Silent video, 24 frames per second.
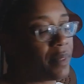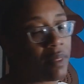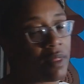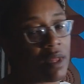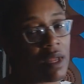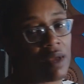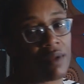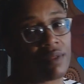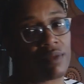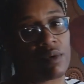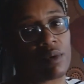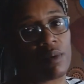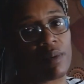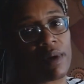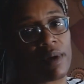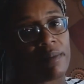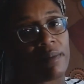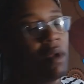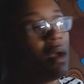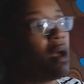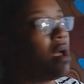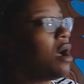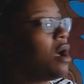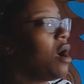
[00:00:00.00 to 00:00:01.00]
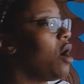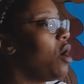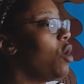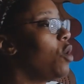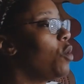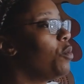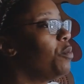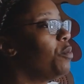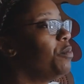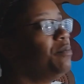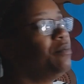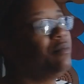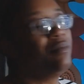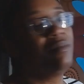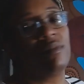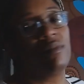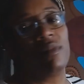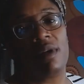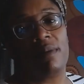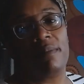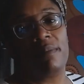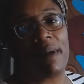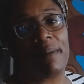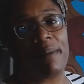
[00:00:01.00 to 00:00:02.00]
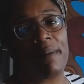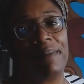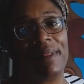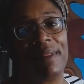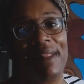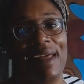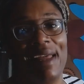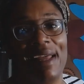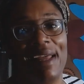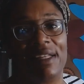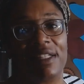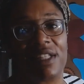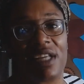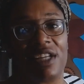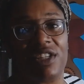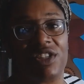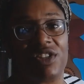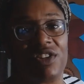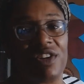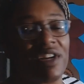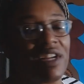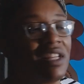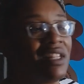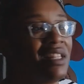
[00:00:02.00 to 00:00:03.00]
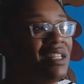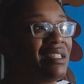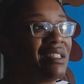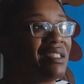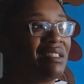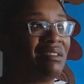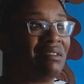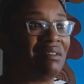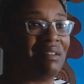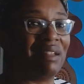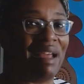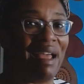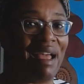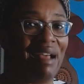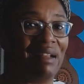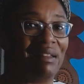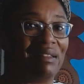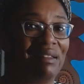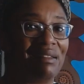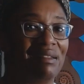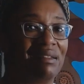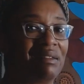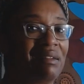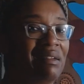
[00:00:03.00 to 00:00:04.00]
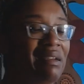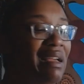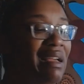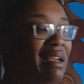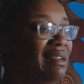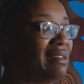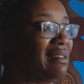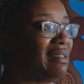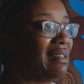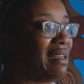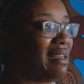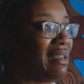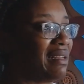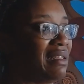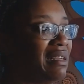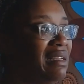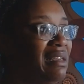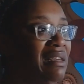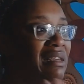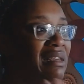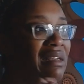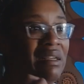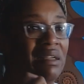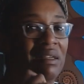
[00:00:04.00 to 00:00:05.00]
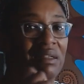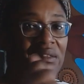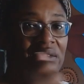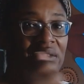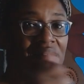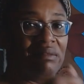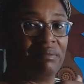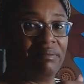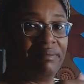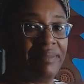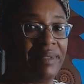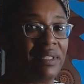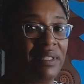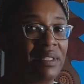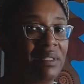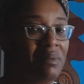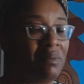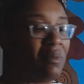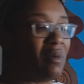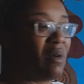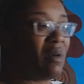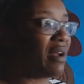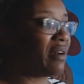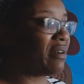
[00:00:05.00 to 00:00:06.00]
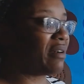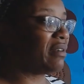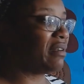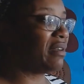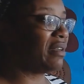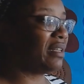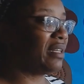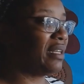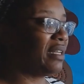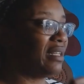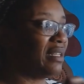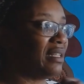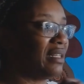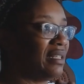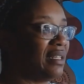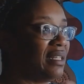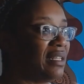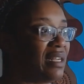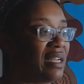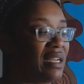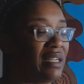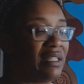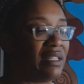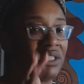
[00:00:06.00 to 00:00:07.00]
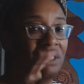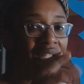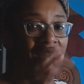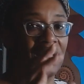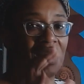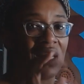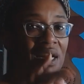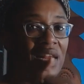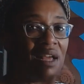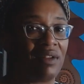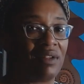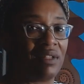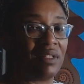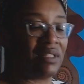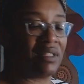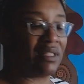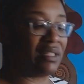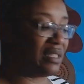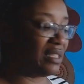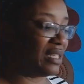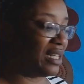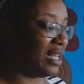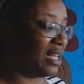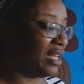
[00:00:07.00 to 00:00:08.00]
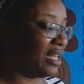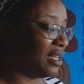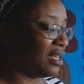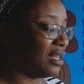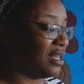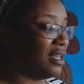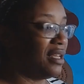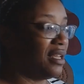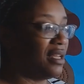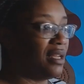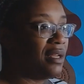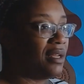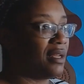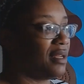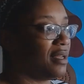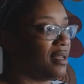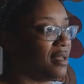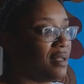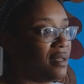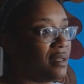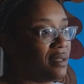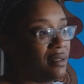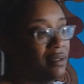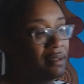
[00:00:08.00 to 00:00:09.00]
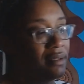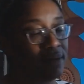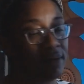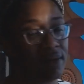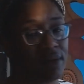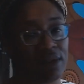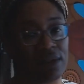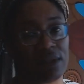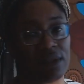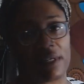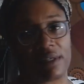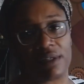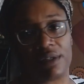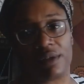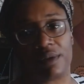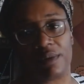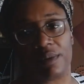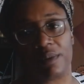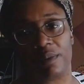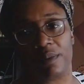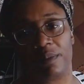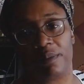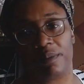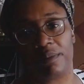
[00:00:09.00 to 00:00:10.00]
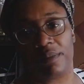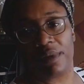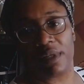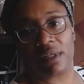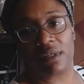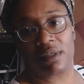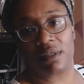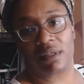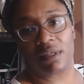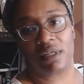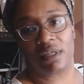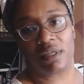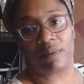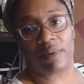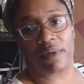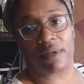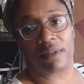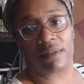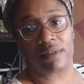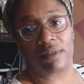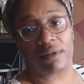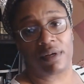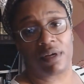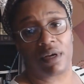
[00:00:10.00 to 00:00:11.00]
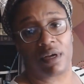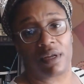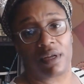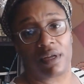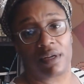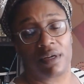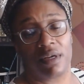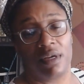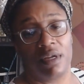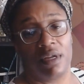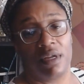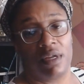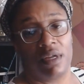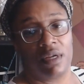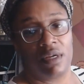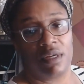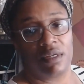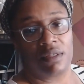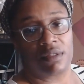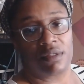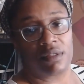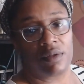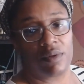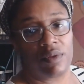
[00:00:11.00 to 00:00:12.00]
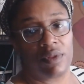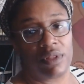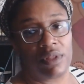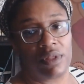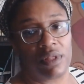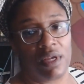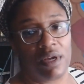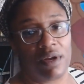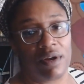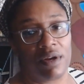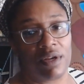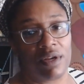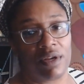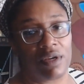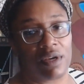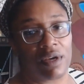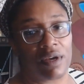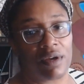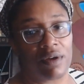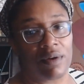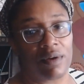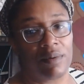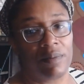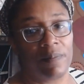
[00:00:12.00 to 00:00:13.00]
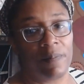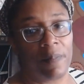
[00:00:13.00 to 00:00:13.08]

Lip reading: I threw away. Oh, my plants. I started getting these little gnats, and so I had to like put some water on it, and then I shook it out in the sink, and it was just like 2. But anyway, they're gone. So there you go.